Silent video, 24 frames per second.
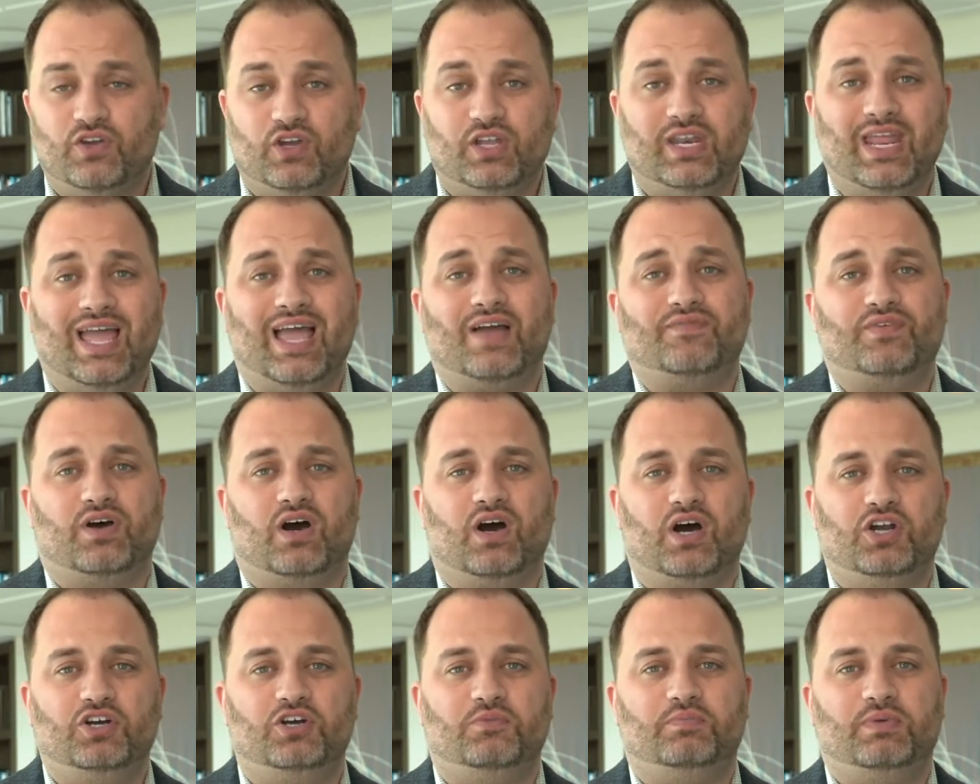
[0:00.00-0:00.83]
you're going to have
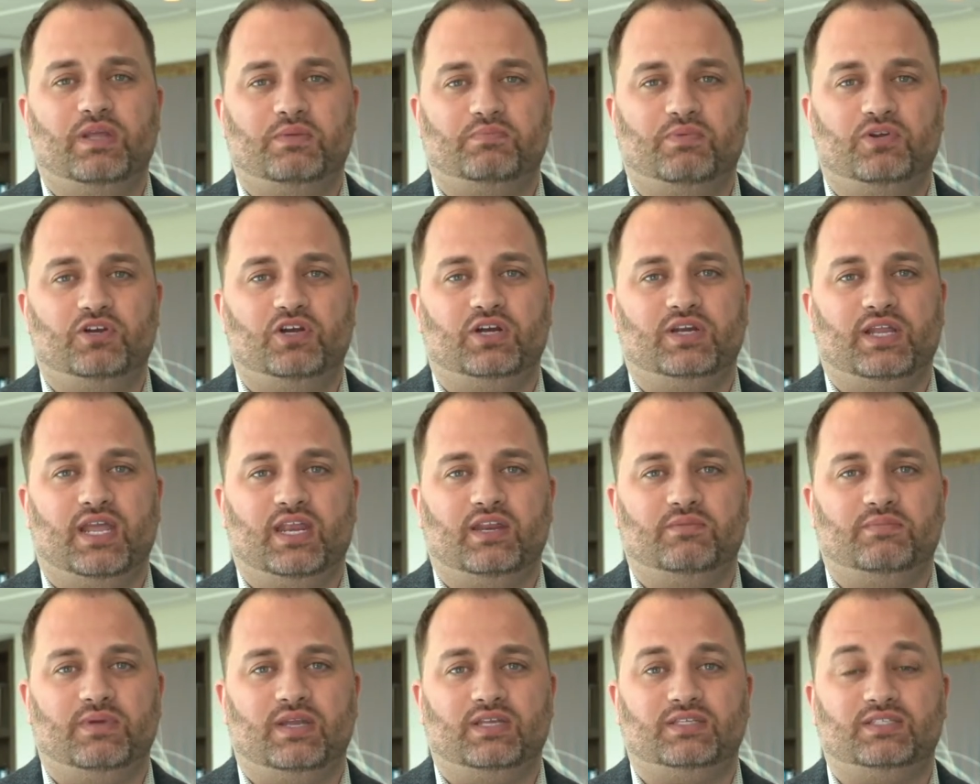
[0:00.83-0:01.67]
100 people in your
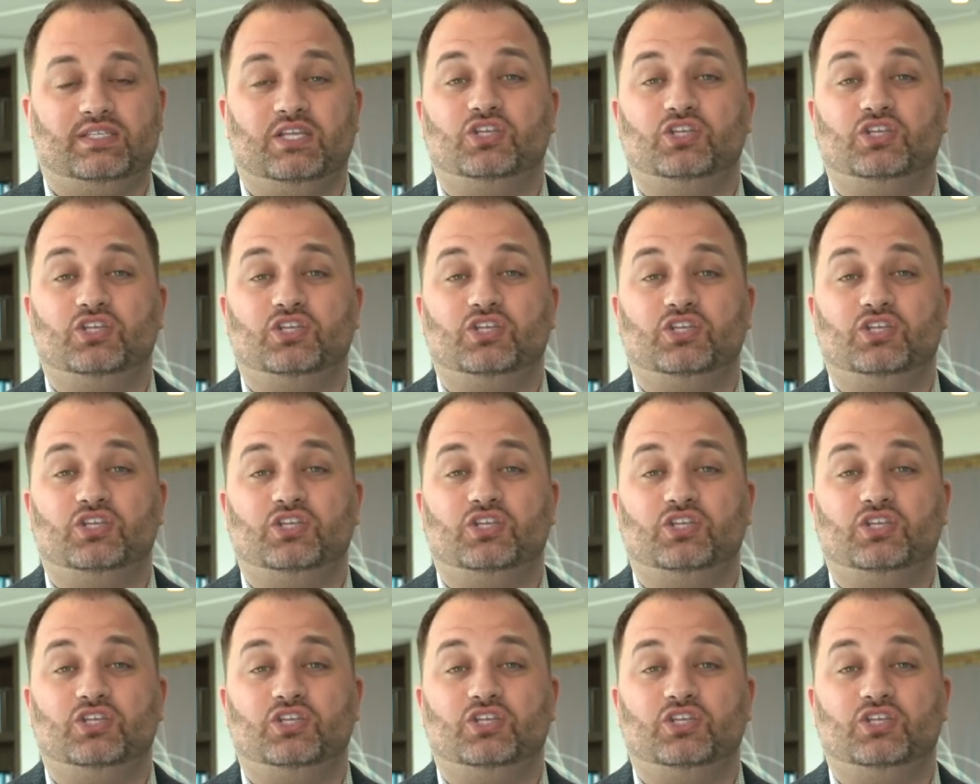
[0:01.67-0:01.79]
database,